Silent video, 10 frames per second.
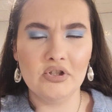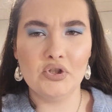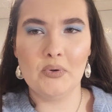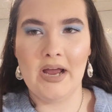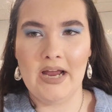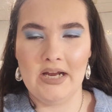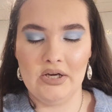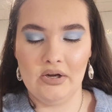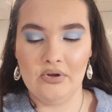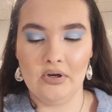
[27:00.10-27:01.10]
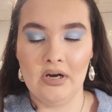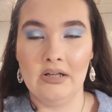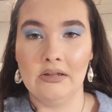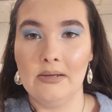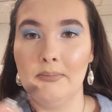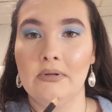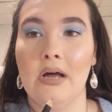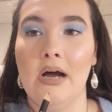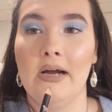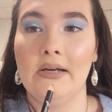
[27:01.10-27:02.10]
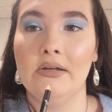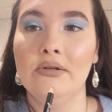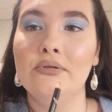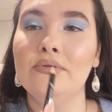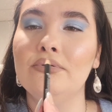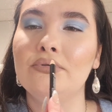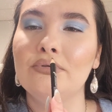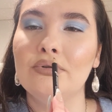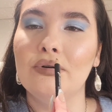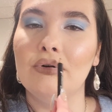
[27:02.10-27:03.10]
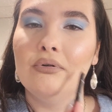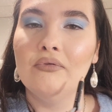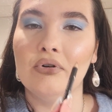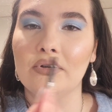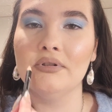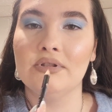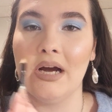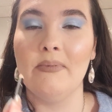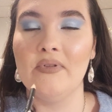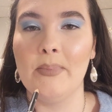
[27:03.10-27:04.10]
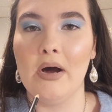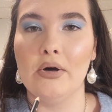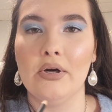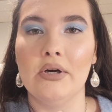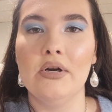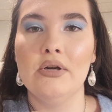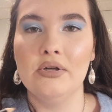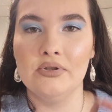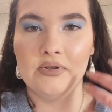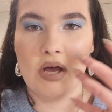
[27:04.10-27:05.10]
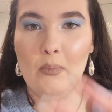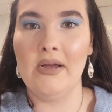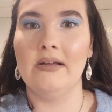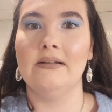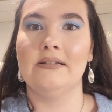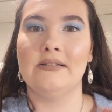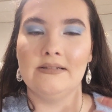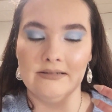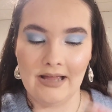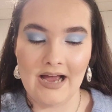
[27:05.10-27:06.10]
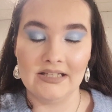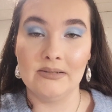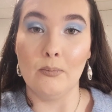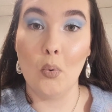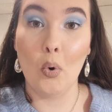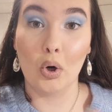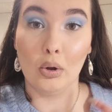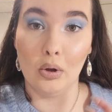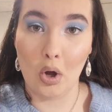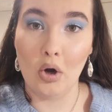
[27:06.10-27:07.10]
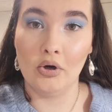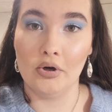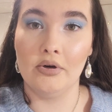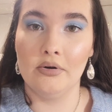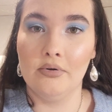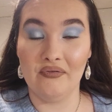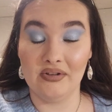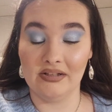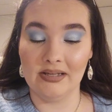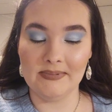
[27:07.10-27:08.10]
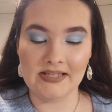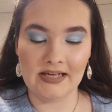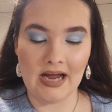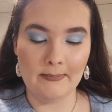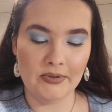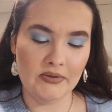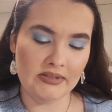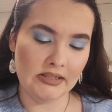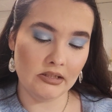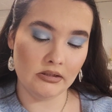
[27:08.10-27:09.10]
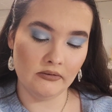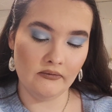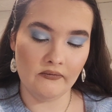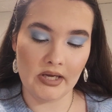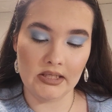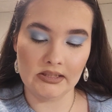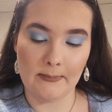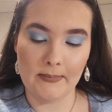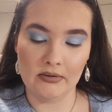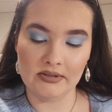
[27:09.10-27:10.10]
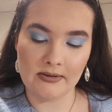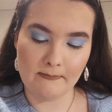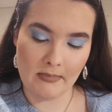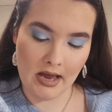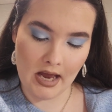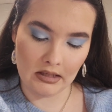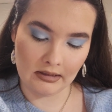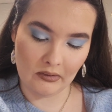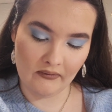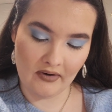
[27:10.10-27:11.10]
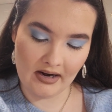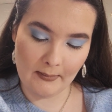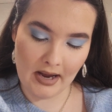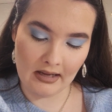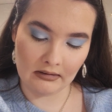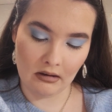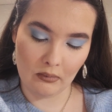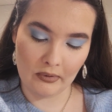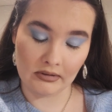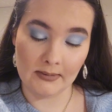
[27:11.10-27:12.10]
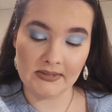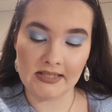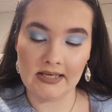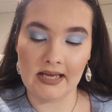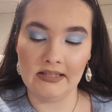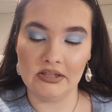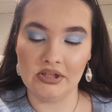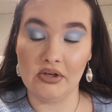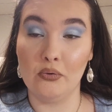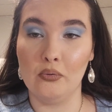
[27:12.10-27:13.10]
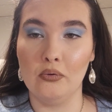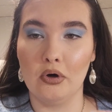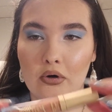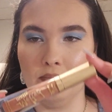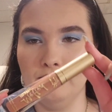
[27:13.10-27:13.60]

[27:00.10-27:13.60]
to do another lip line over top of the powder, so that way it gets last more longer. Now for the lipstick, I'm using the Too Faced Melted Matte Liquefied Matte Longwear Lipstick in the shade Cool Girl.